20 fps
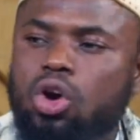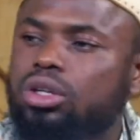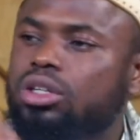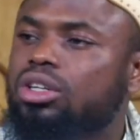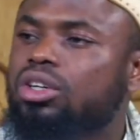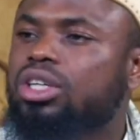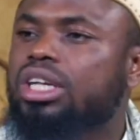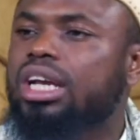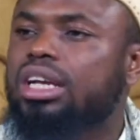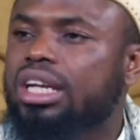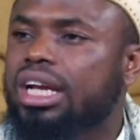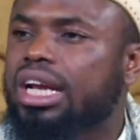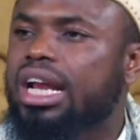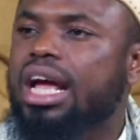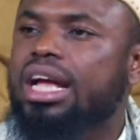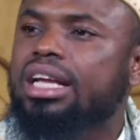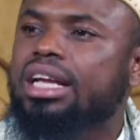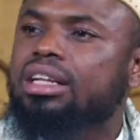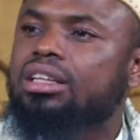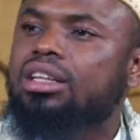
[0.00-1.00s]
Okay, can
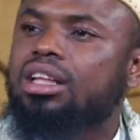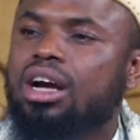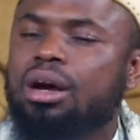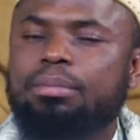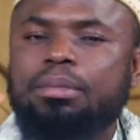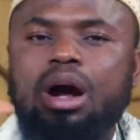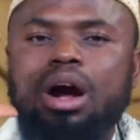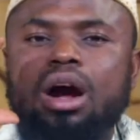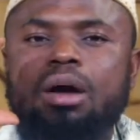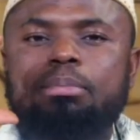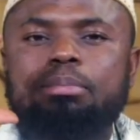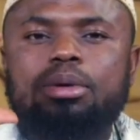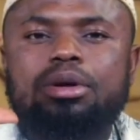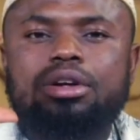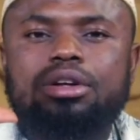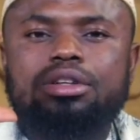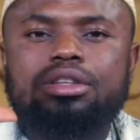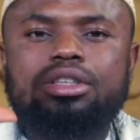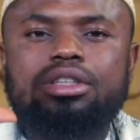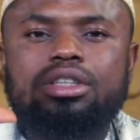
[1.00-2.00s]
I get
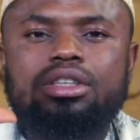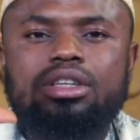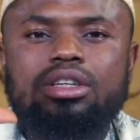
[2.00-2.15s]
hamburger?